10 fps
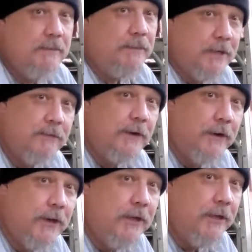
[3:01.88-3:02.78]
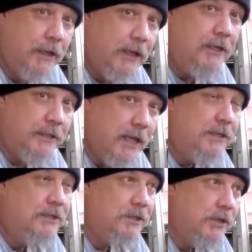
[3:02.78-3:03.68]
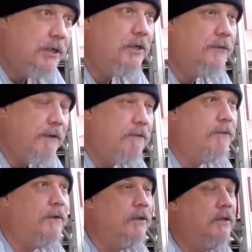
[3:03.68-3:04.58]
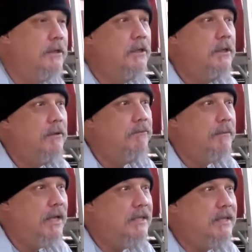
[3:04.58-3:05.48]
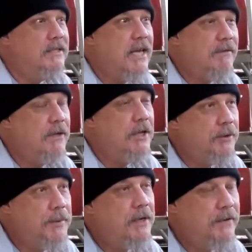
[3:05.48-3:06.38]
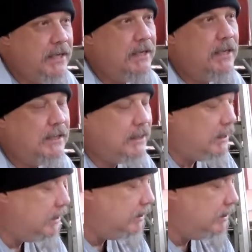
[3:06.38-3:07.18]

but it's good. It's flavorful. It does have a little bit of heat at the